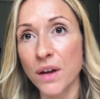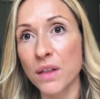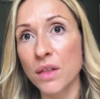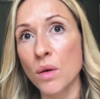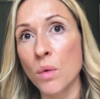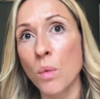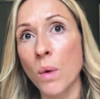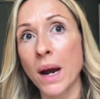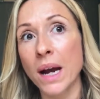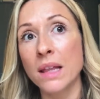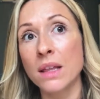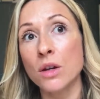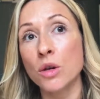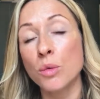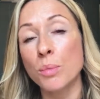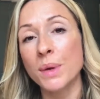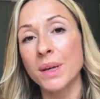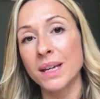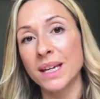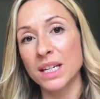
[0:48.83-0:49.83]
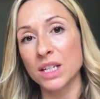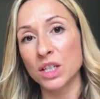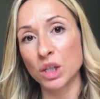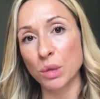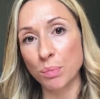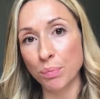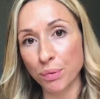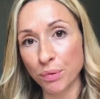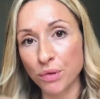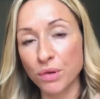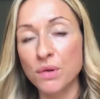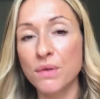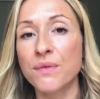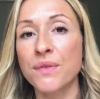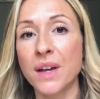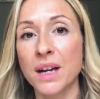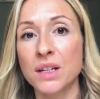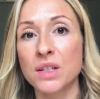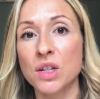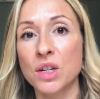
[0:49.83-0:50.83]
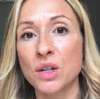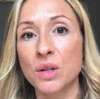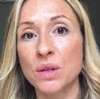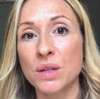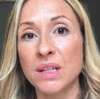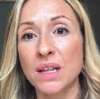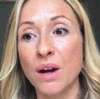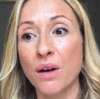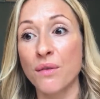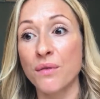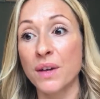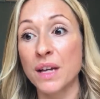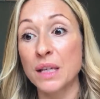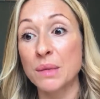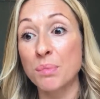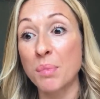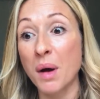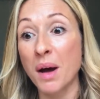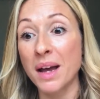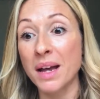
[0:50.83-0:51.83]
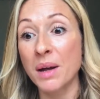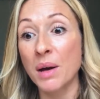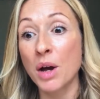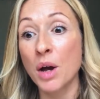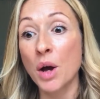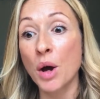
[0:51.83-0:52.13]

And the way that you'll begin to prove that to yourself is by